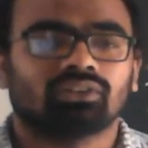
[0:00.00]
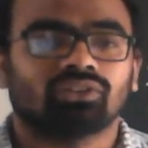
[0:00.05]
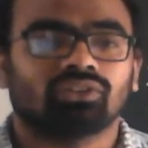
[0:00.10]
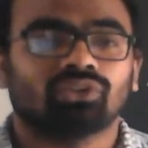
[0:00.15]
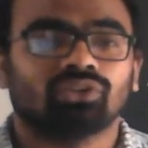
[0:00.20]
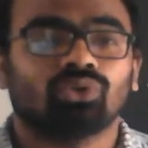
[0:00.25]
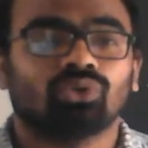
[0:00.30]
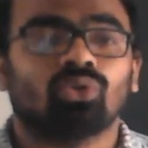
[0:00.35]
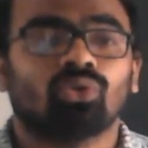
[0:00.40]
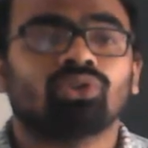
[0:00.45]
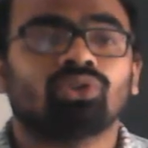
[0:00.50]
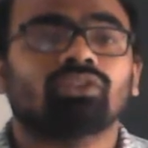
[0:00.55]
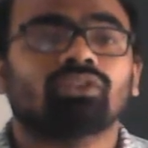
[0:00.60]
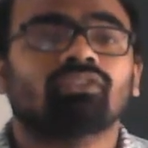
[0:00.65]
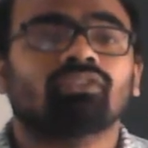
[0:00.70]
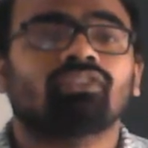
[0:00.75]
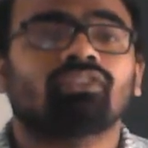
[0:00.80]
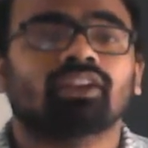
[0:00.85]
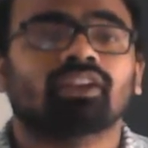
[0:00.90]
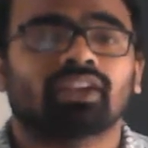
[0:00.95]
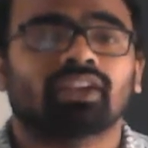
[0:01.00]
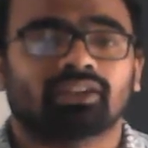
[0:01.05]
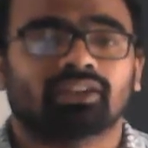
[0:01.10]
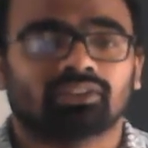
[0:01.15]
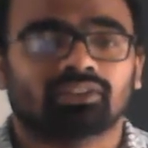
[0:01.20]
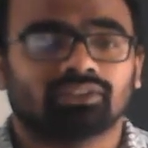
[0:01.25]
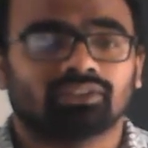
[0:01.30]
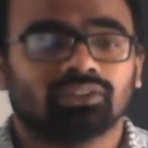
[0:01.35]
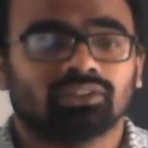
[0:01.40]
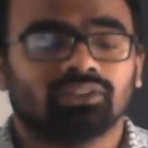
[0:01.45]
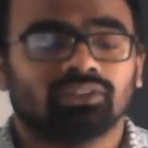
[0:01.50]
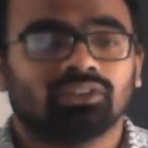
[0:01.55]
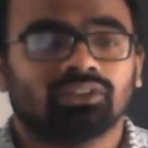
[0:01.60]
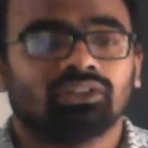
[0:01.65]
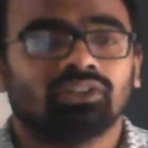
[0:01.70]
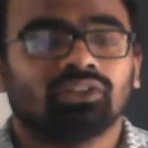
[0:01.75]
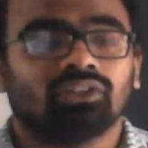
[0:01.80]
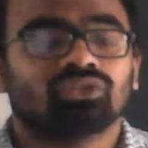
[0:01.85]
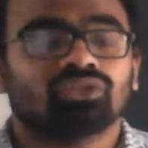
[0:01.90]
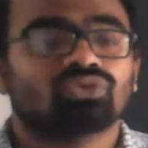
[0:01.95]
Don't forget.
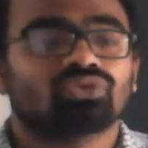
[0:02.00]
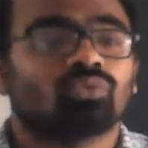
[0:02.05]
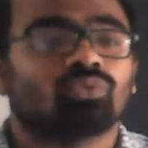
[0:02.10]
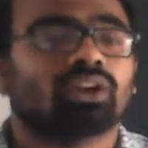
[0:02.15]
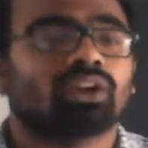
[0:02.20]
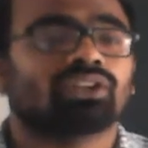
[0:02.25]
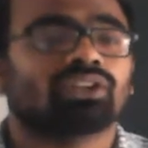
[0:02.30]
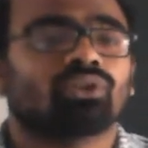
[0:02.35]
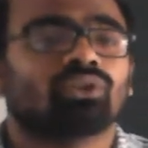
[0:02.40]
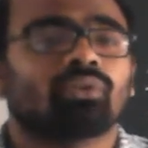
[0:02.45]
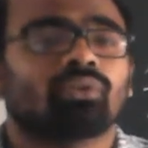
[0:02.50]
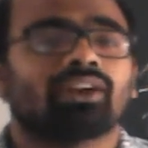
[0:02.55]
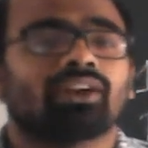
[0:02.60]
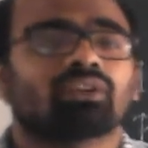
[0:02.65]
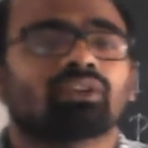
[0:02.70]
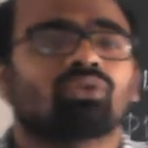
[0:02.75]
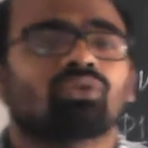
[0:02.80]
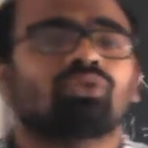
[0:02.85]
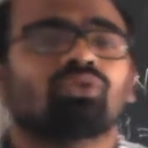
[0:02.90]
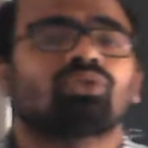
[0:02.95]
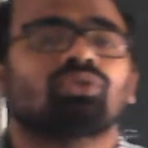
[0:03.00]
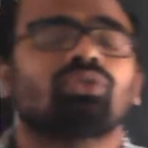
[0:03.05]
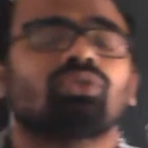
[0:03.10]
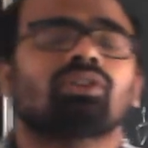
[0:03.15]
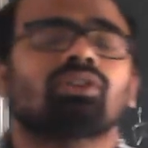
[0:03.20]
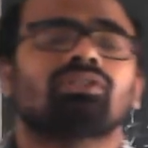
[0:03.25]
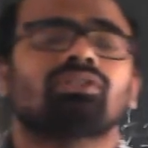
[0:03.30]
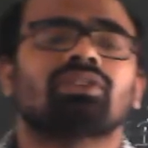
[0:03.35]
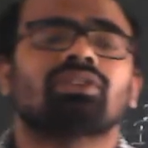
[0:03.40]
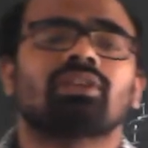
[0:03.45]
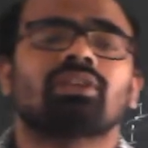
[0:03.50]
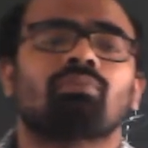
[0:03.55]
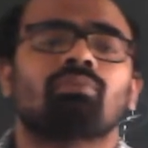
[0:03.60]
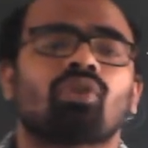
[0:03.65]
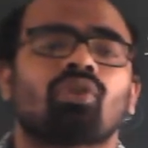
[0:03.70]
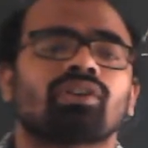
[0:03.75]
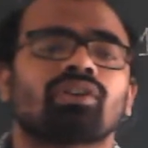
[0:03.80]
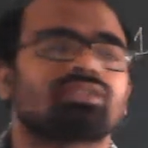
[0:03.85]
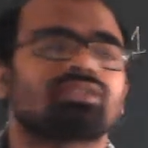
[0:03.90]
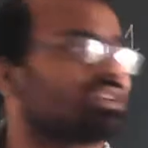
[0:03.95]
So 1 kilowatt equal to
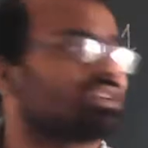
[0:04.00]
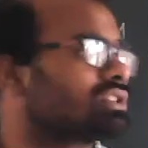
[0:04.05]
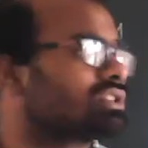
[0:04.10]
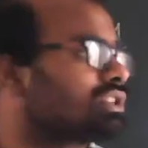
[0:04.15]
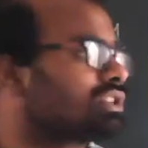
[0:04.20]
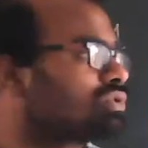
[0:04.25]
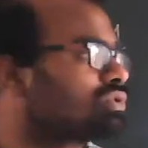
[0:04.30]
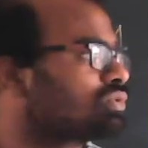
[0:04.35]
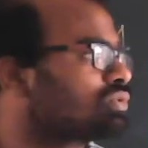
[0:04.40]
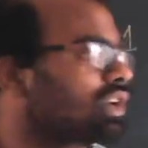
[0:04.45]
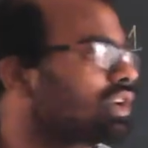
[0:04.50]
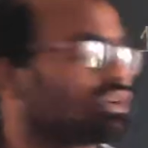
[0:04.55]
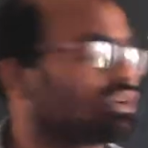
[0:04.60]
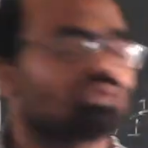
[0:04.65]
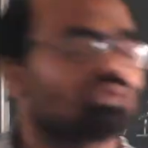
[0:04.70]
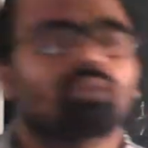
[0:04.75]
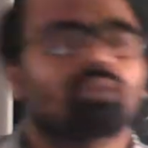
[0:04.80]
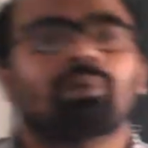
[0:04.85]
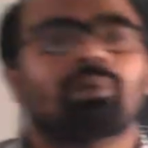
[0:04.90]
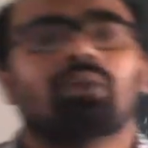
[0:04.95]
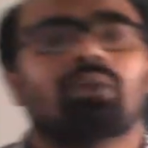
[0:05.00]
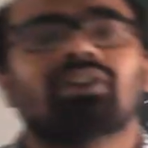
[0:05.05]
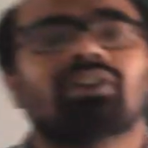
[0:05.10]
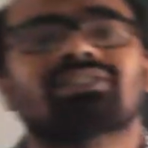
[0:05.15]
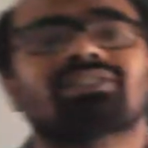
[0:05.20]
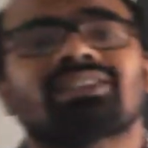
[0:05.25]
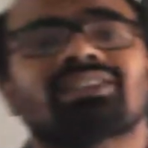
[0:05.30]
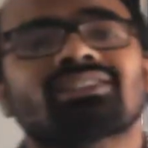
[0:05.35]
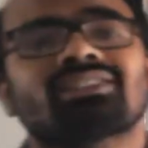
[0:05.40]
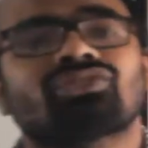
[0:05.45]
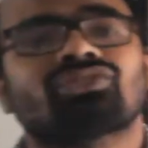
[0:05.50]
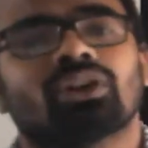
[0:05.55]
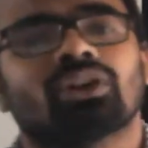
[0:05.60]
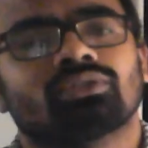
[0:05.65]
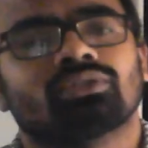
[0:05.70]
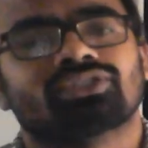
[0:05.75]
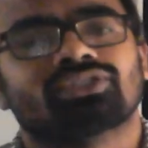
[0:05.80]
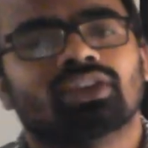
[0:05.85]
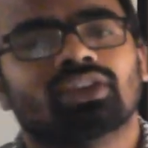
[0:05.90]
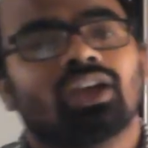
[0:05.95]
3.6 into 10 to the power 6
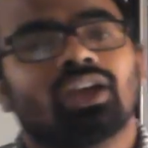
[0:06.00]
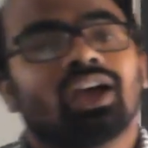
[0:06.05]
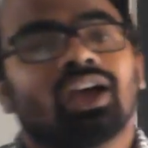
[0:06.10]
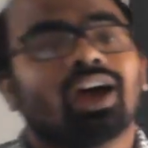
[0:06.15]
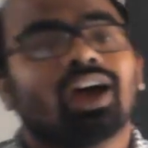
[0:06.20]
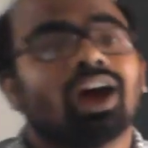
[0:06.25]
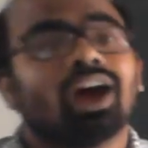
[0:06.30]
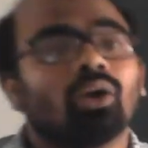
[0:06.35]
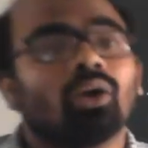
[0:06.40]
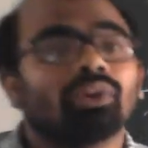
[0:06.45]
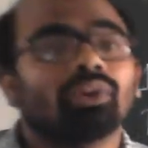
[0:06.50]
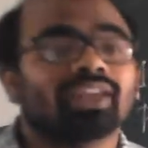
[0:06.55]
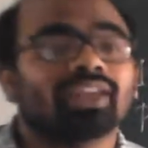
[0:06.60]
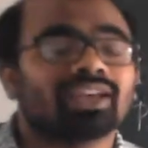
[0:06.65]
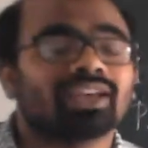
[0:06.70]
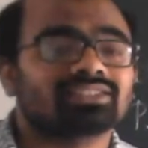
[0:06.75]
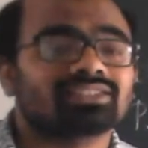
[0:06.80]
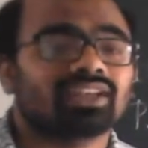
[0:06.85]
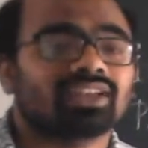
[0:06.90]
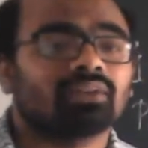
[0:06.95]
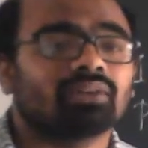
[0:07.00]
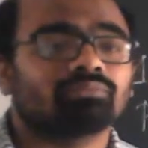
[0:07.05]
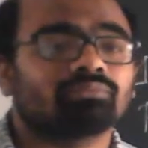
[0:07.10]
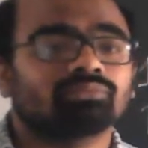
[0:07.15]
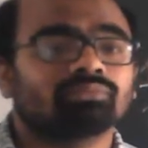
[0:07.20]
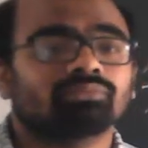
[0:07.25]
joules. How it has come?